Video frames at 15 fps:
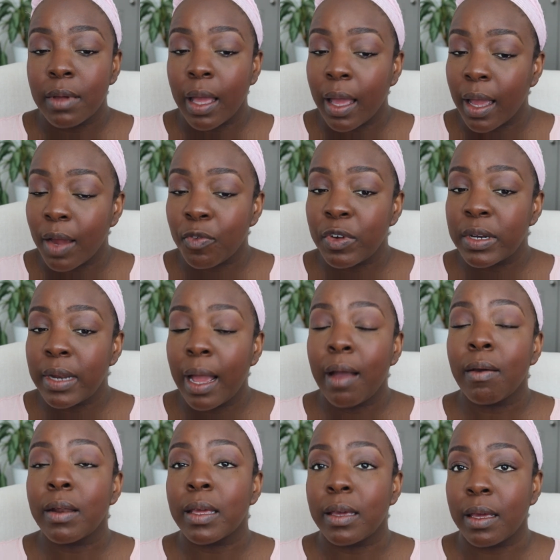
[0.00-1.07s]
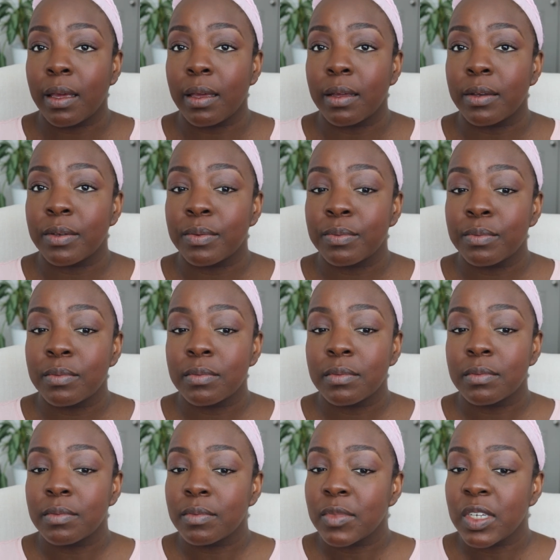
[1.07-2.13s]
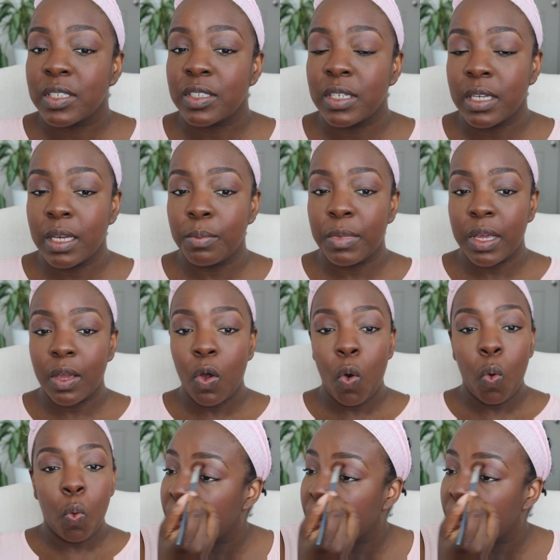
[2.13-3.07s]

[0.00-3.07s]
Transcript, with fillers: every now and again, she get me.